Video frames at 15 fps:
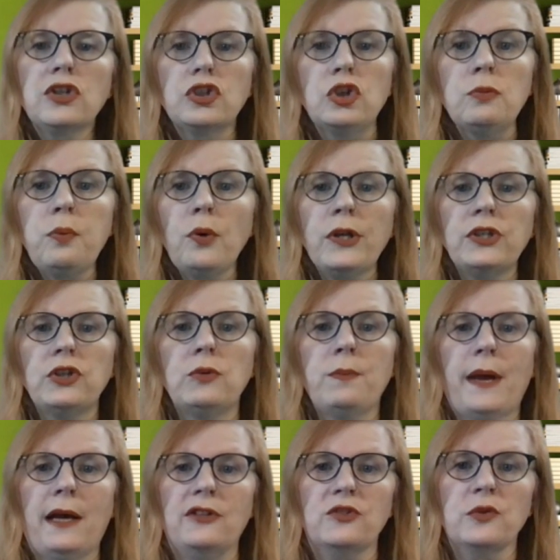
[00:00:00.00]
2.2
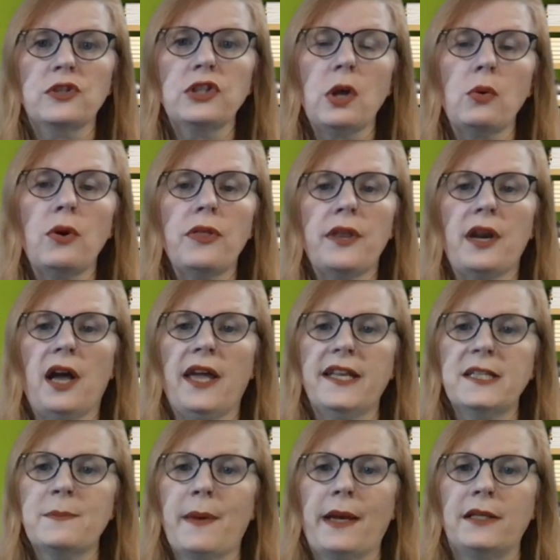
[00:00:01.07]
pounds was lower than I
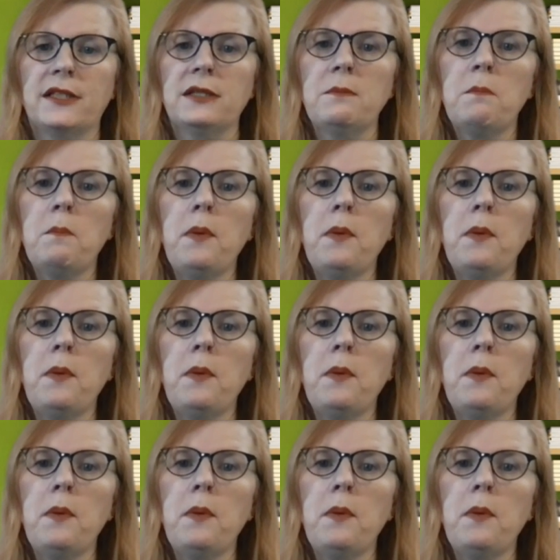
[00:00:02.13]
expected,